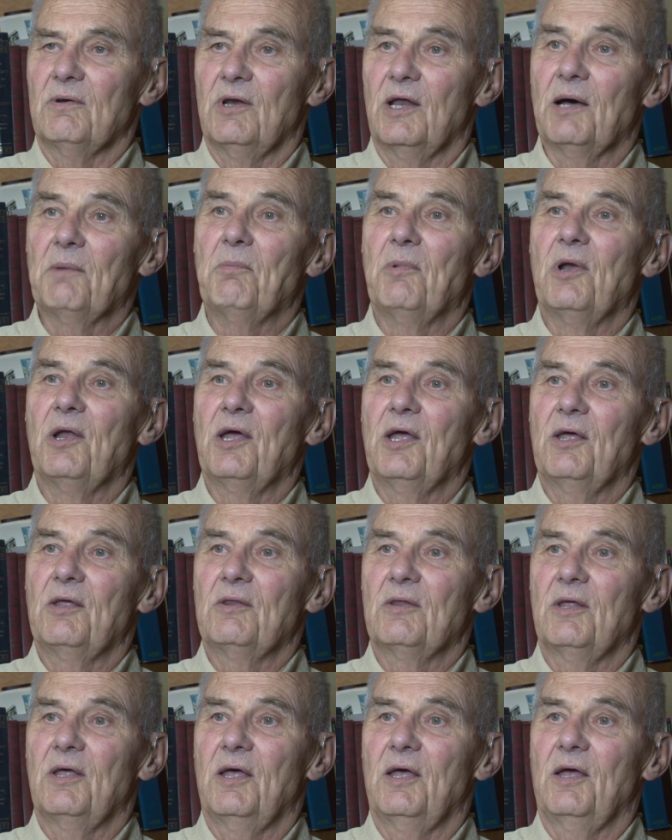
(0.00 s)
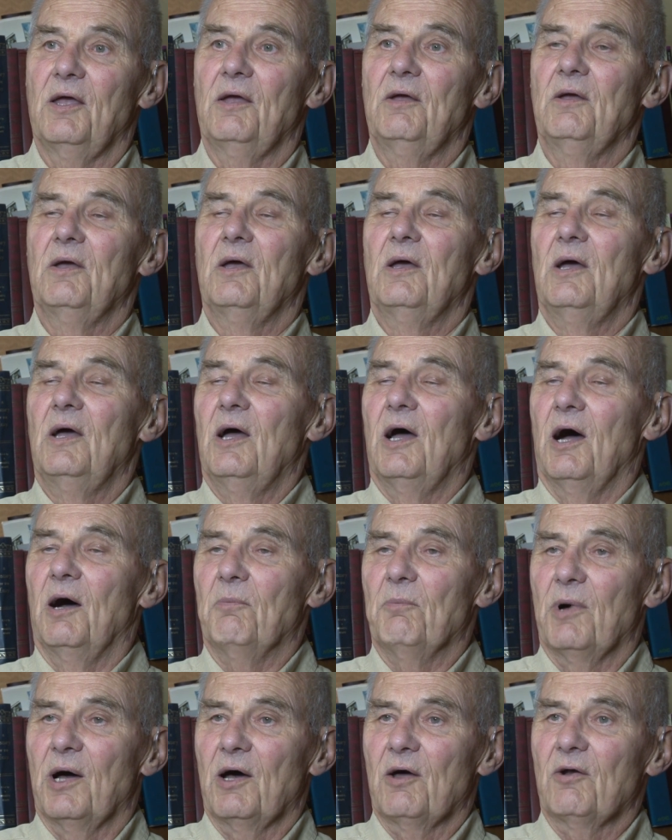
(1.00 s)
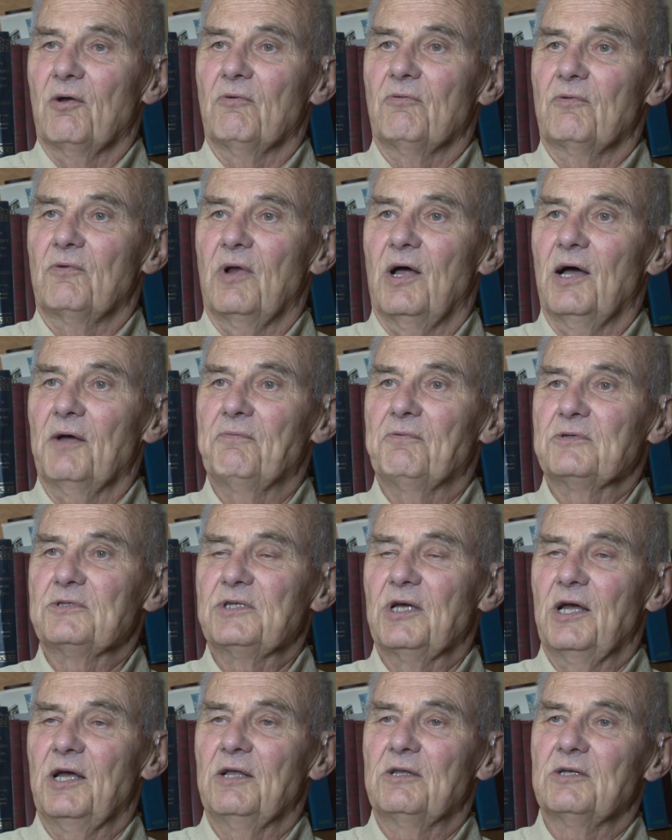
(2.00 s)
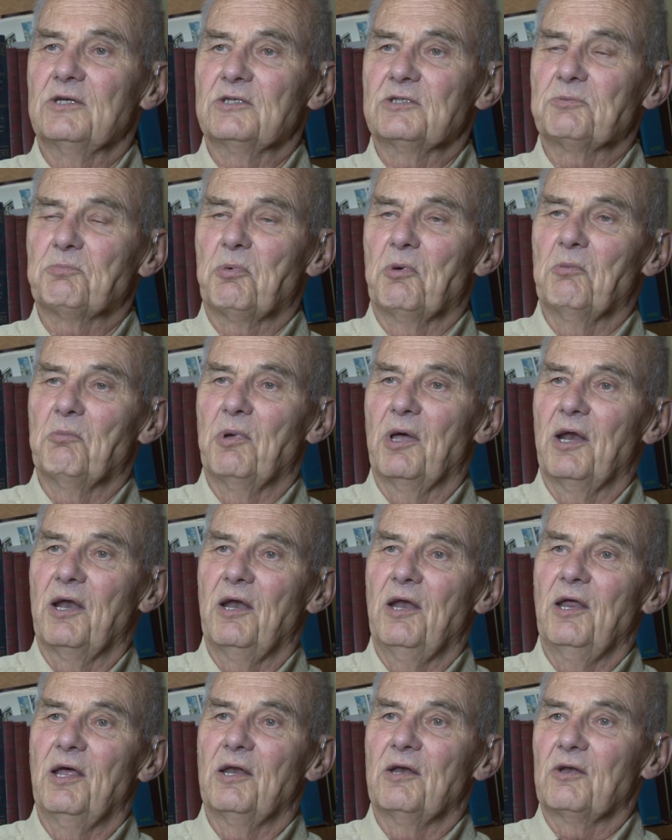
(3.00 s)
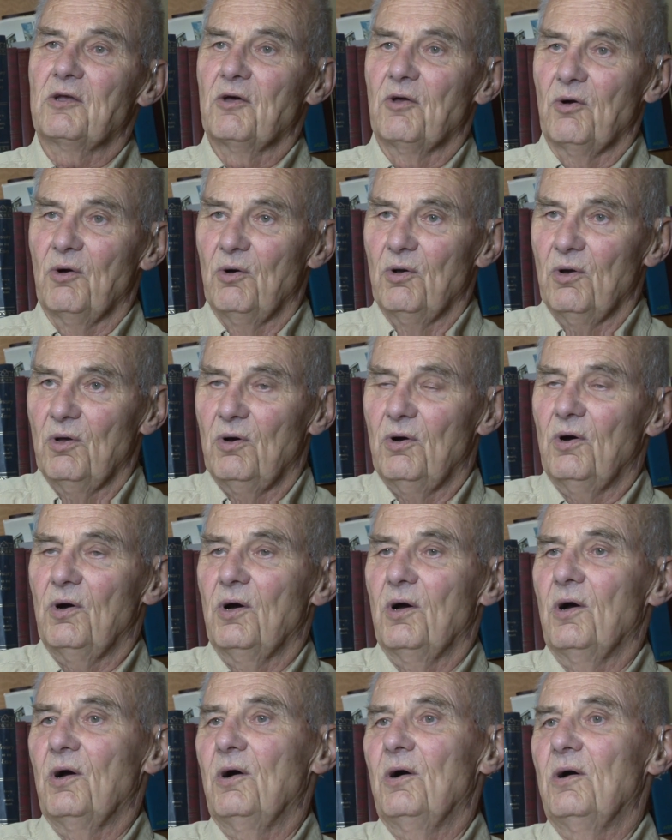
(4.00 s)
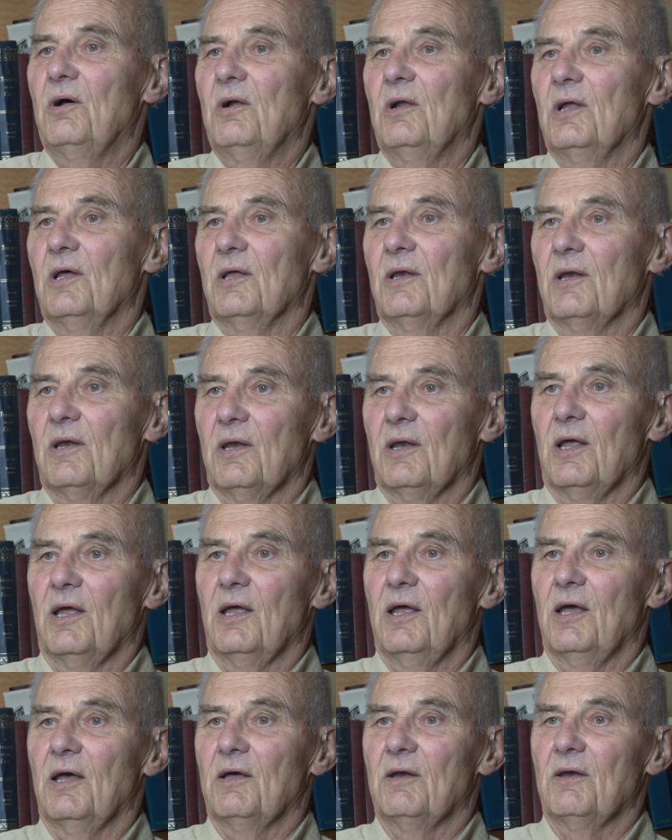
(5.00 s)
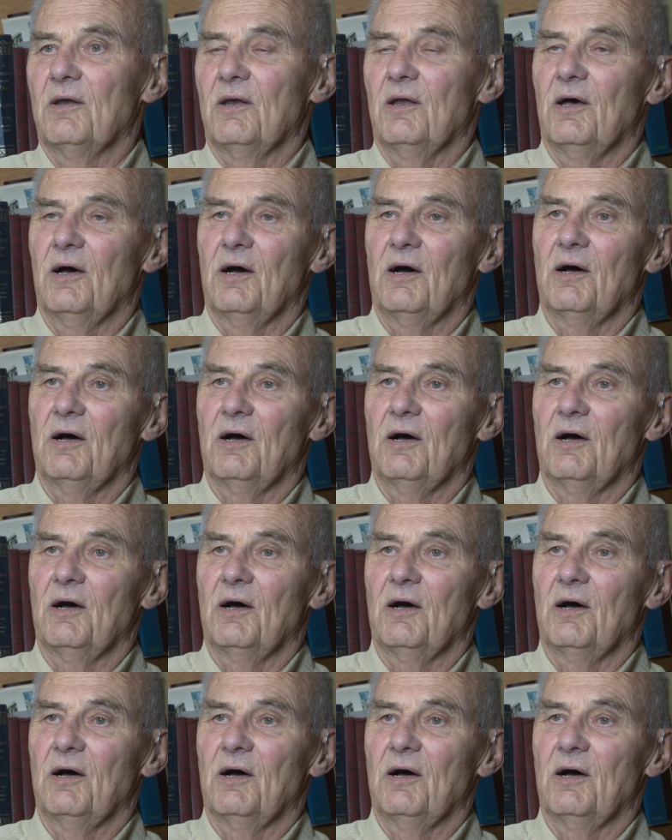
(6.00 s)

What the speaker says: doubling the amount of glyphosate that's permitted in canola oil and in